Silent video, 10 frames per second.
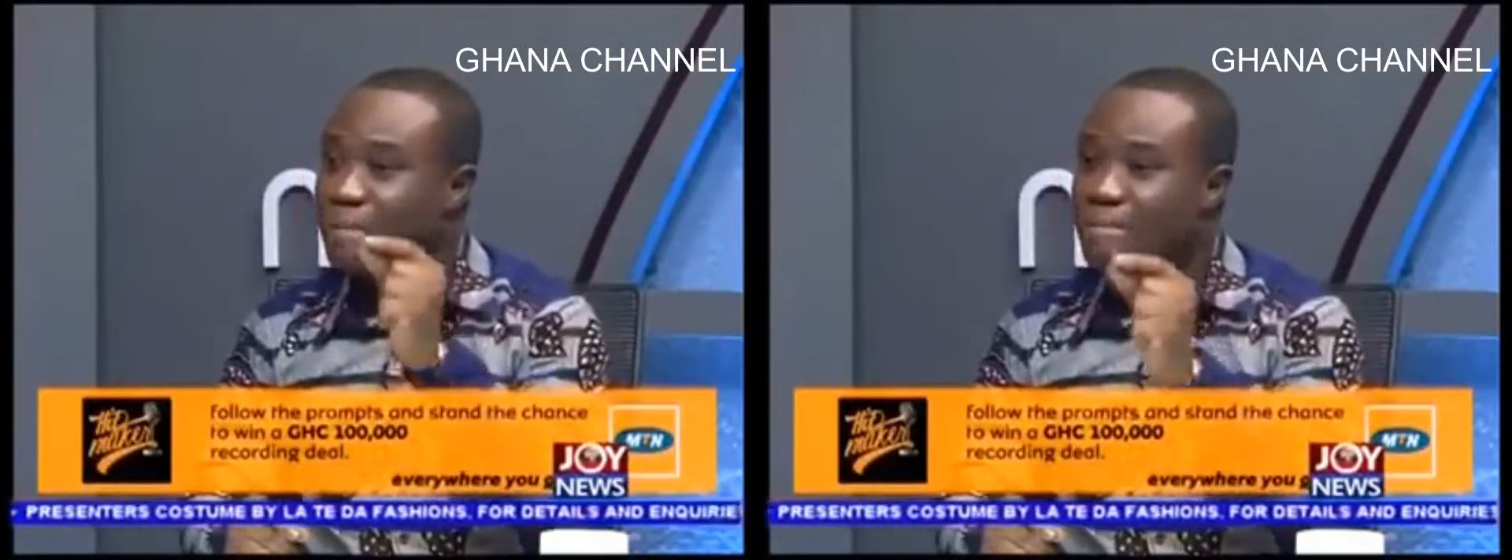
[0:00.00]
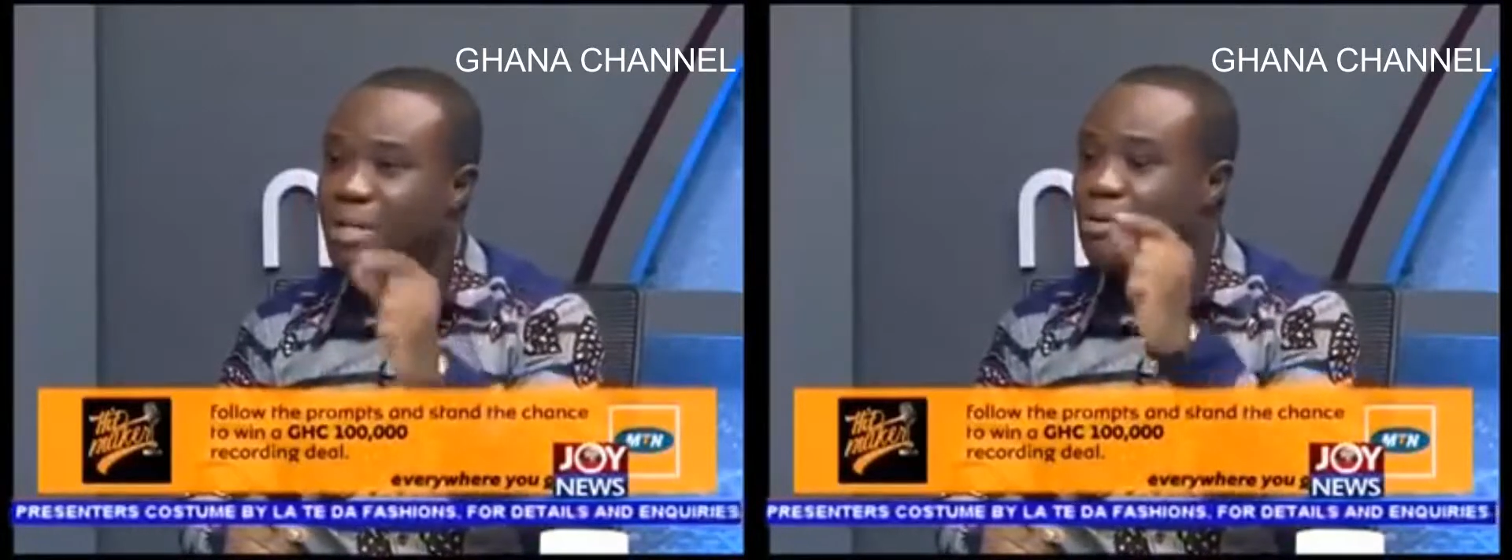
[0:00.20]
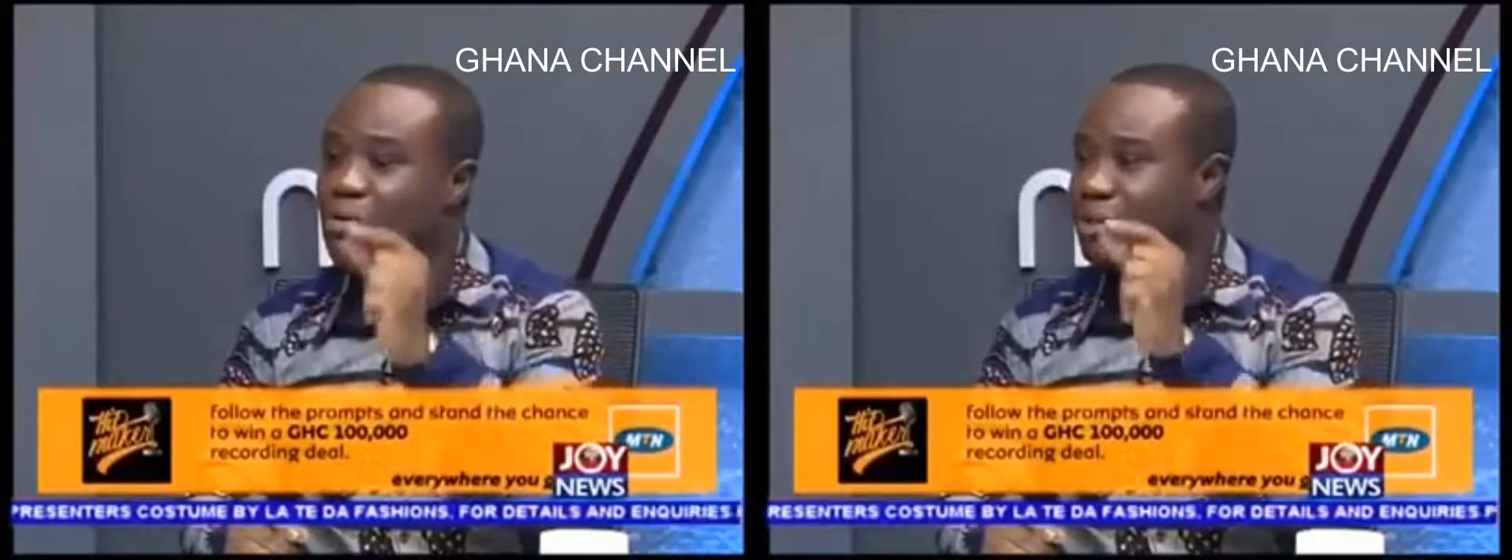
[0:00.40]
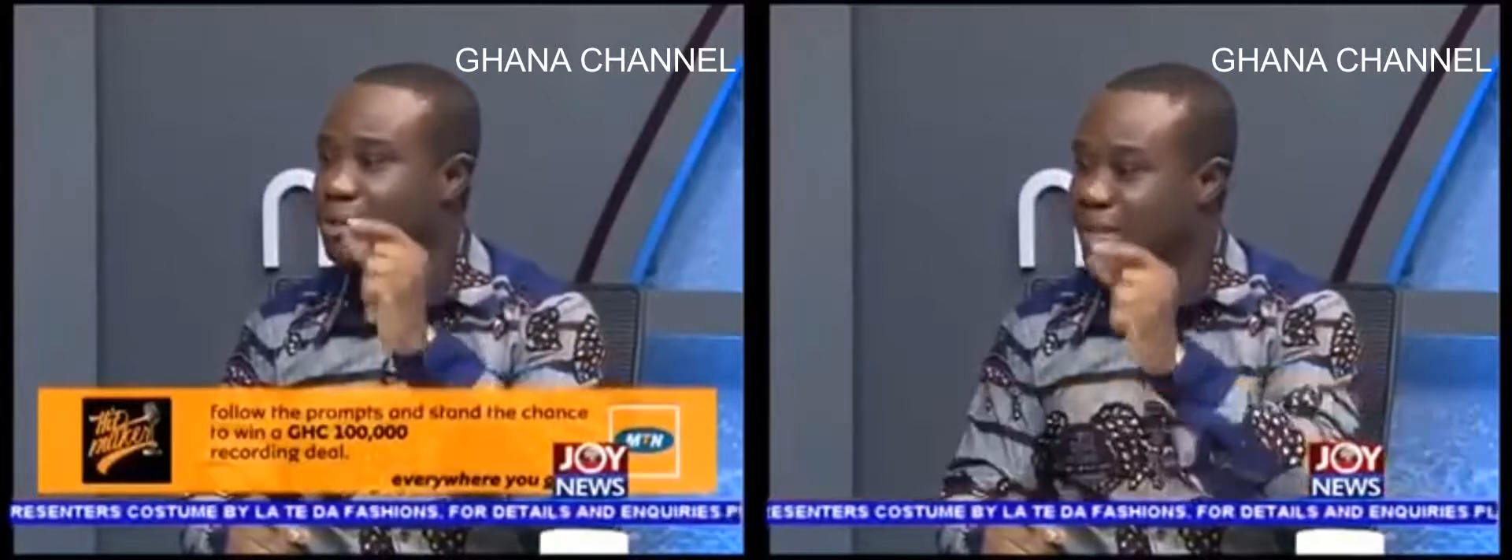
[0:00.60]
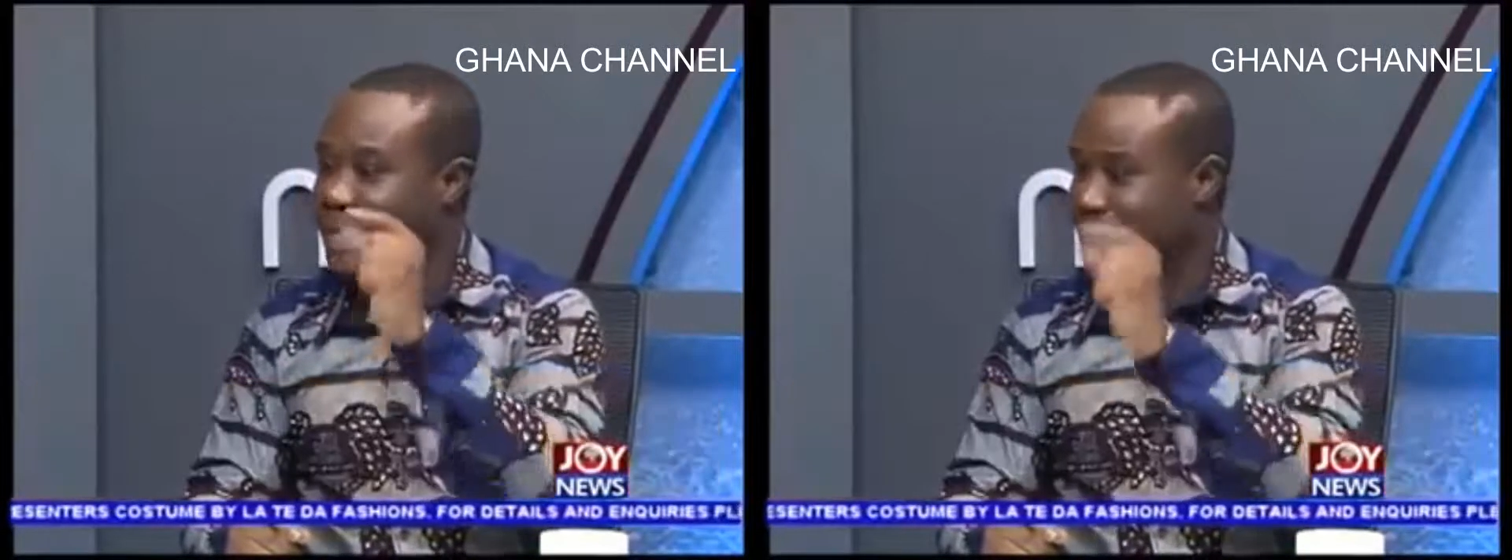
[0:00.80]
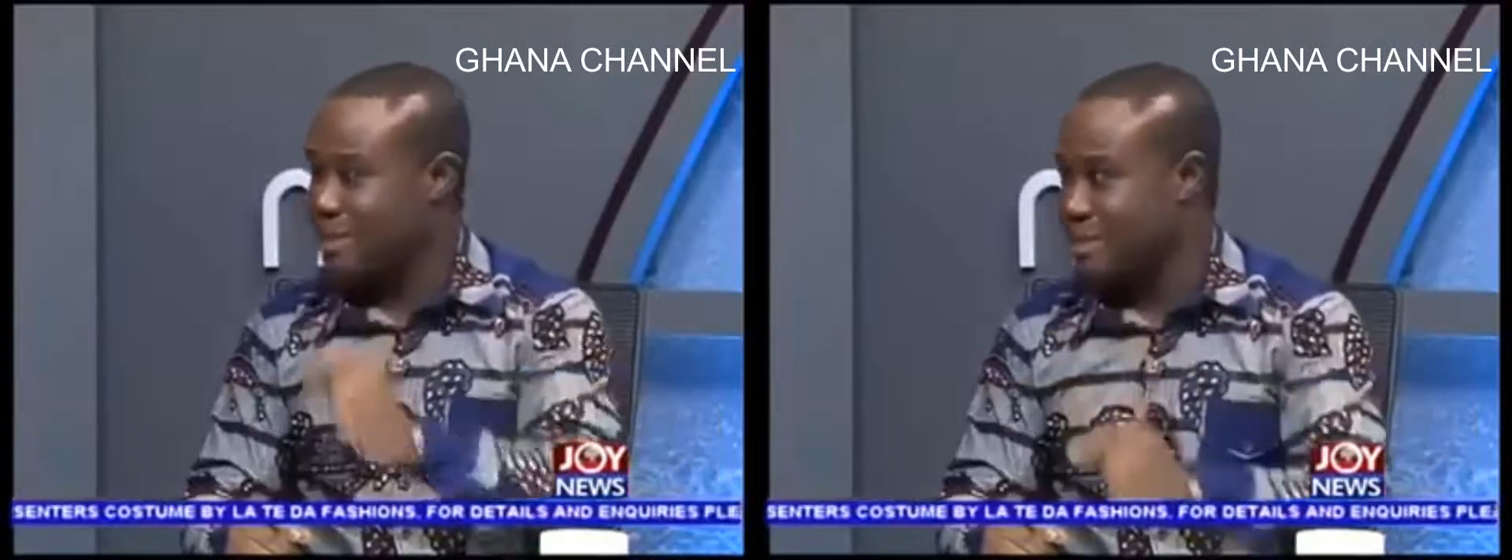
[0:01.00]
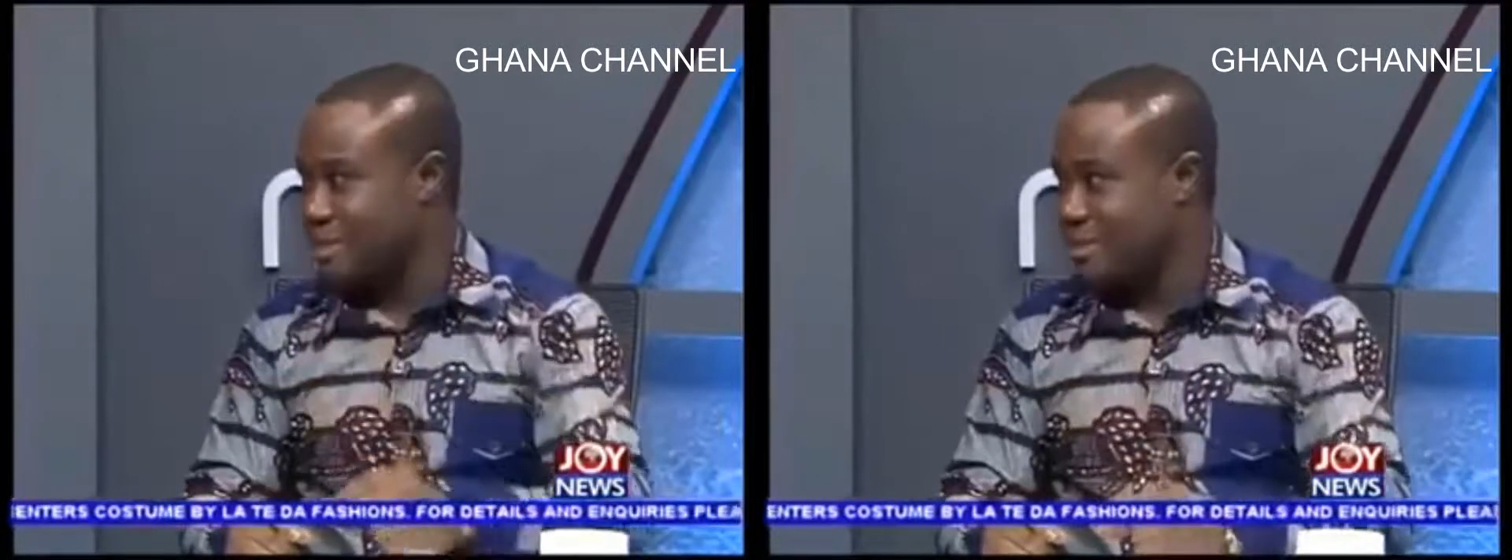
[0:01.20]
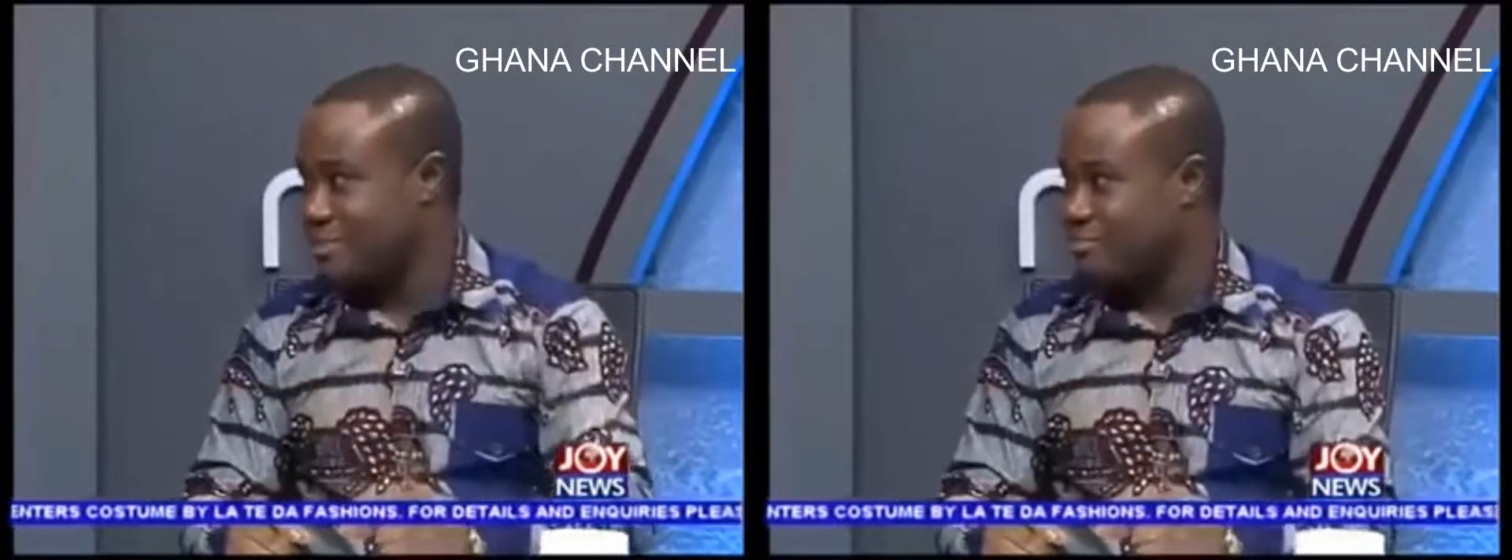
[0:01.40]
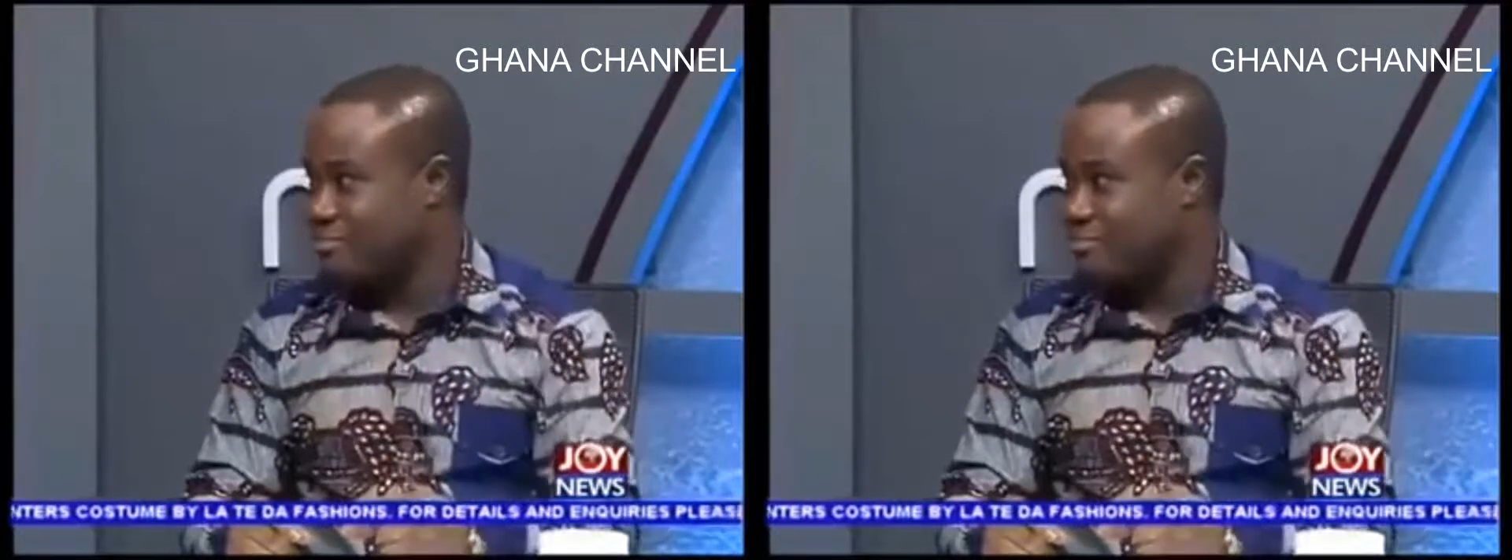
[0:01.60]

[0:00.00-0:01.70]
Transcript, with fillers: billion Ghana cedis.